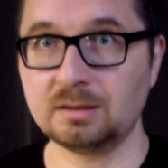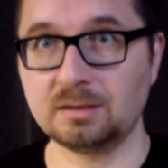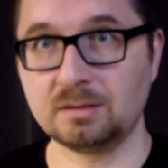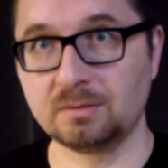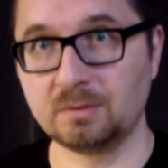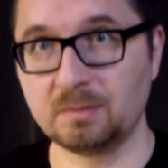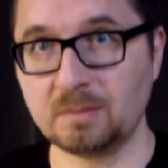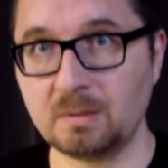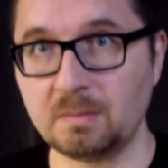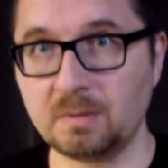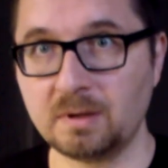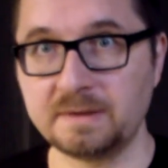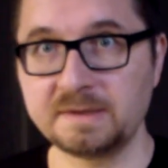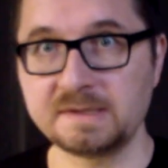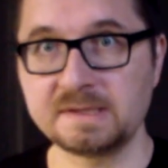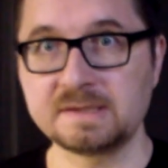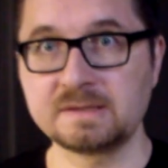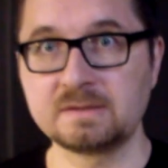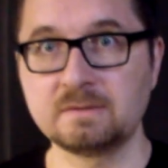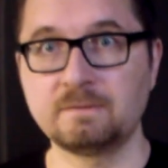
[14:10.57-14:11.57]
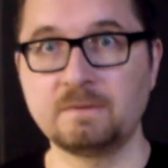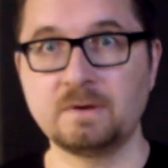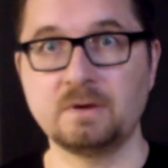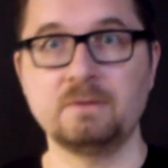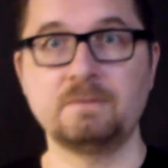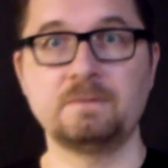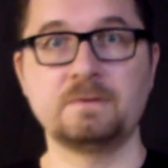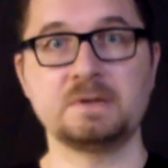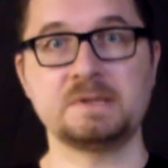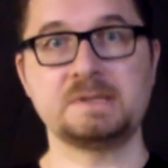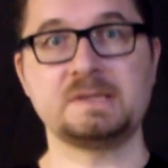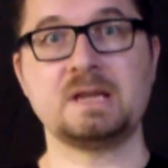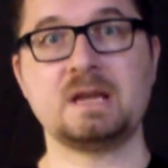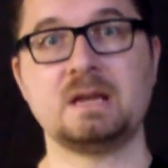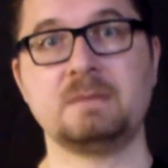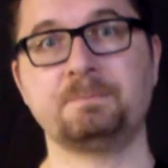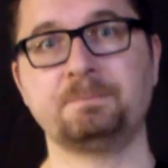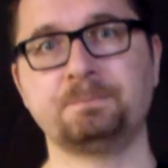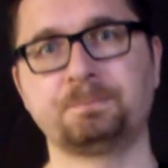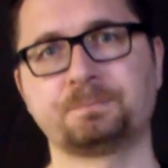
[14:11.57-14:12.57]
Remember, this is the very first
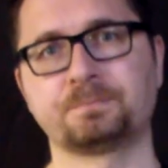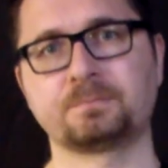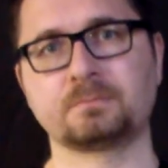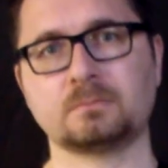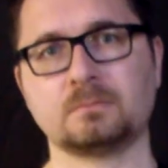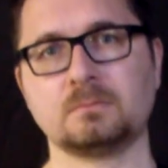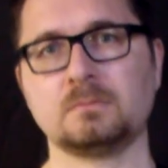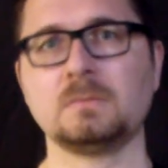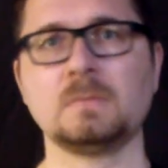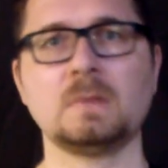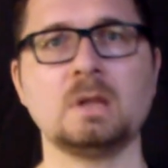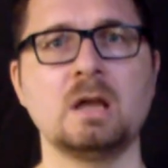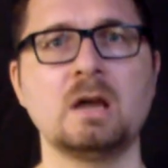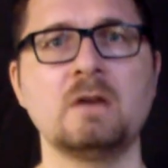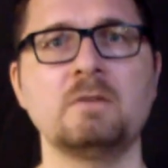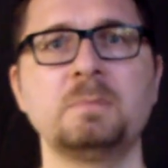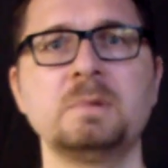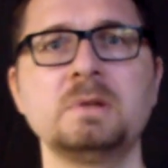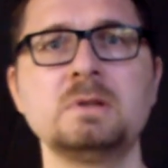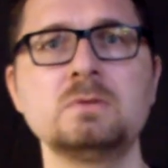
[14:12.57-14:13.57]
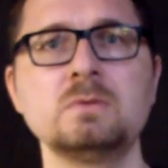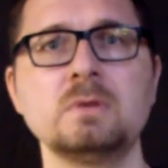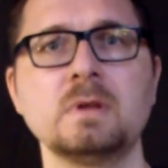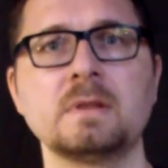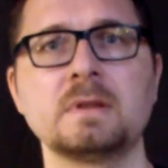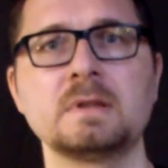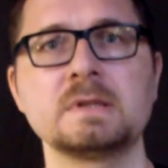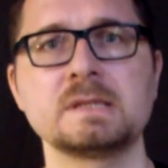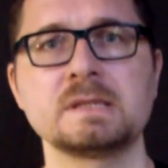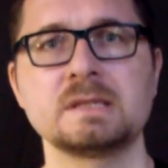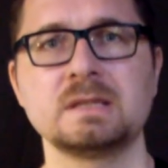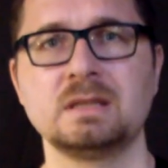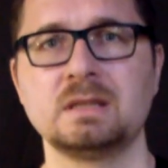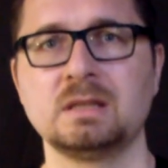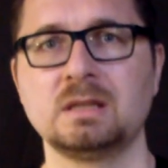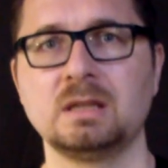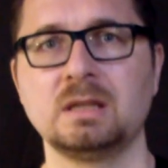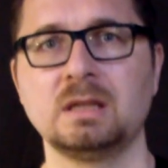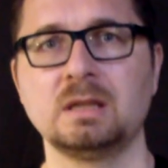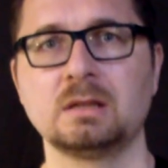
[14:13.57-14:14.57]
time I've been doing this
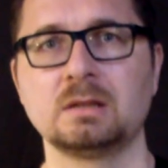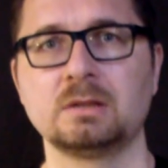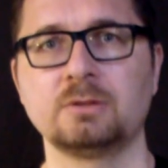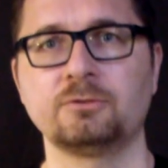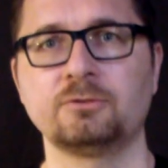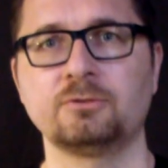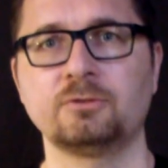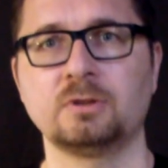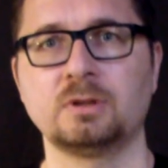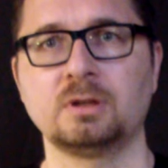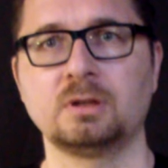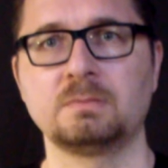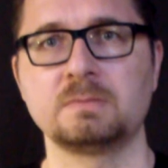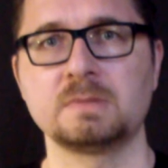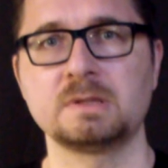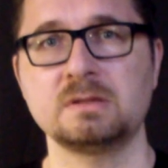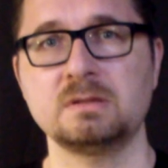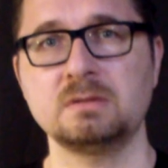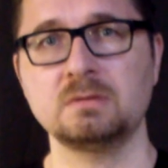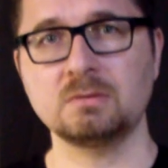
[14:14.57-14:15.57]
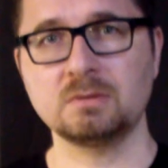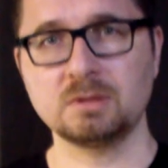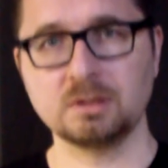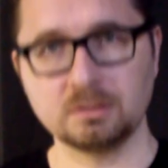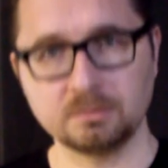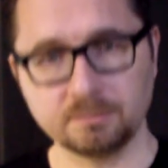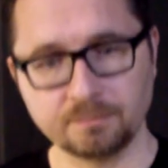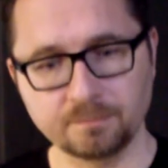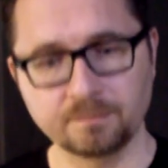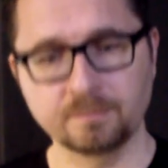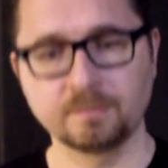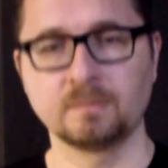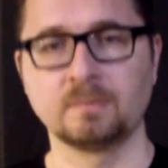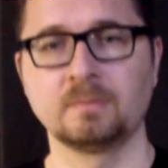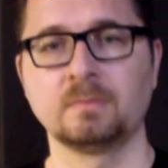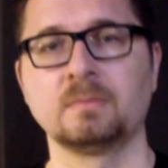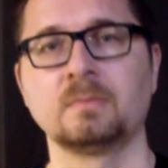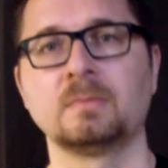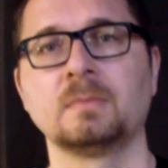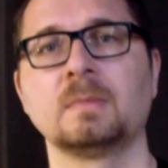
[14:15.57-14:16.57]
in English, so
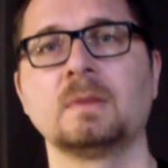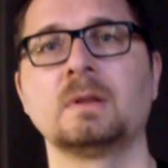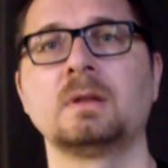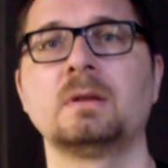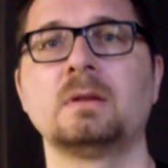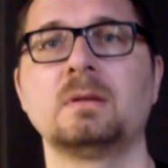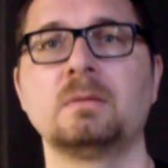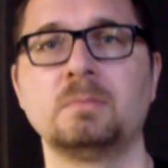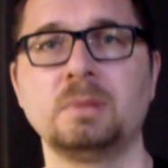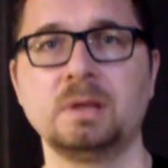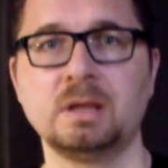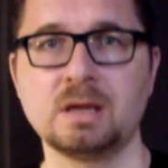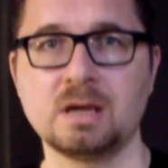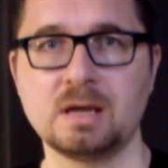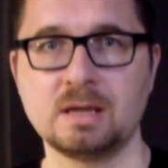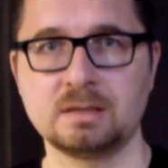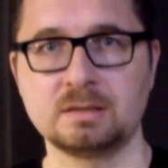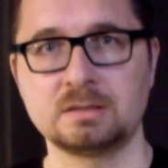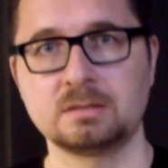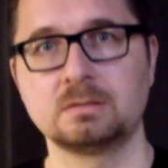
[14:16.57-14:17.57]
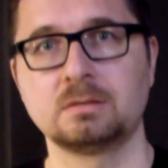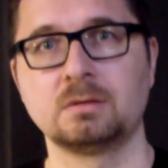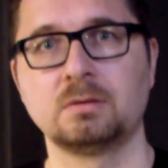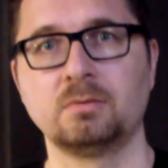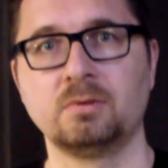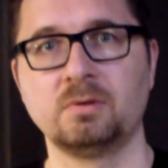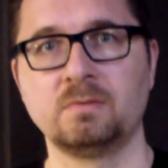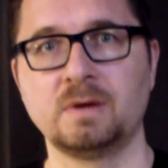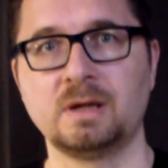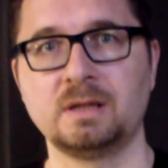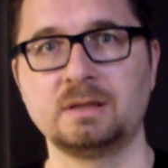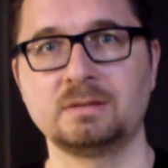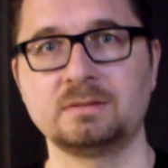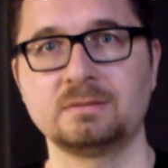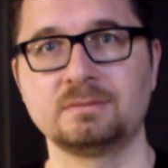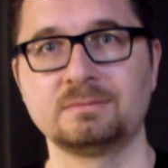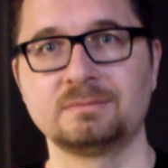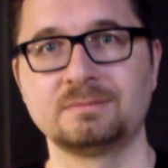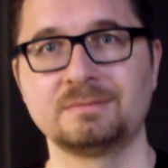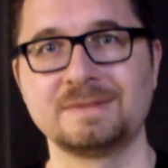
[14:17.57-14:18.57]
be kind, rewind.
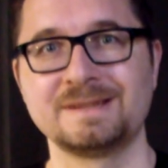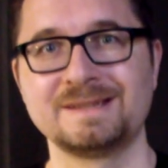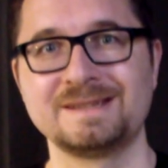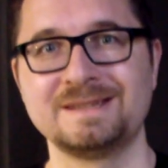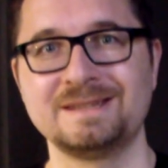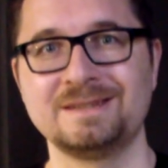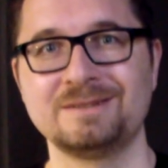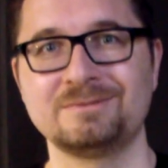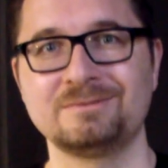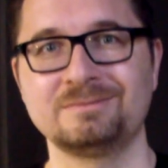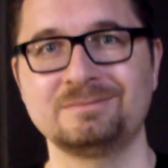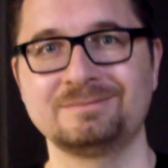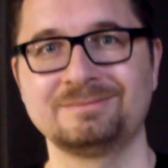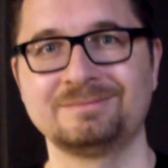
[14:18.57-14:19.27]
See you.